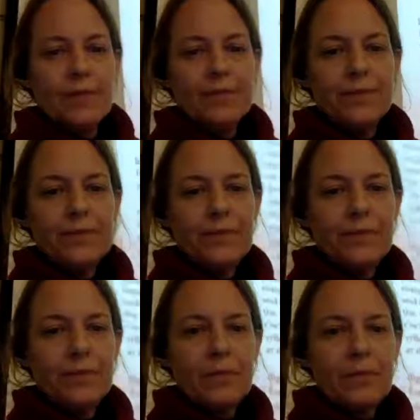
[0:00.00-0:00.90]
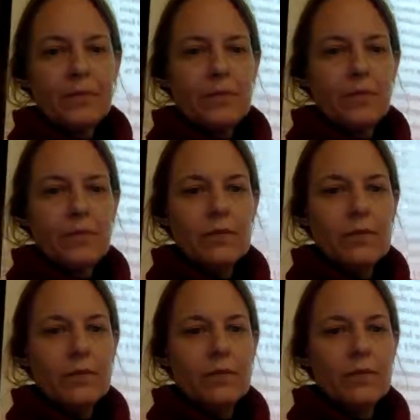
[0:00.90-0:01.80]

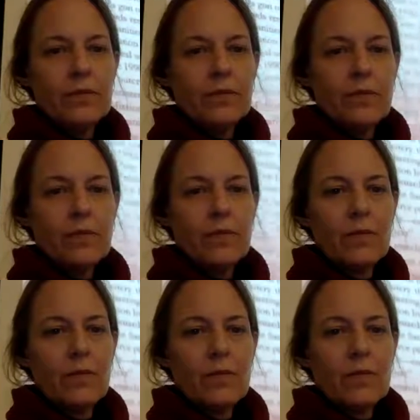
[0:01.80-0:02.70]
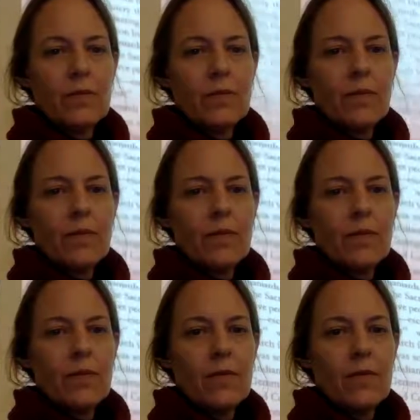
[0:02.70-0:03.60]

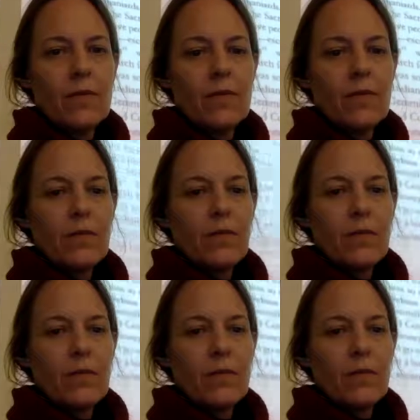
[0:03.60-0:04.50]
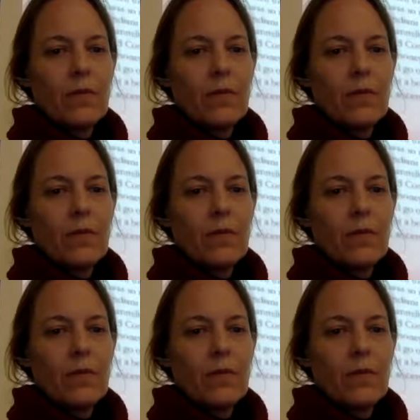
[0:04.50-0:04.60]
Nothing is said.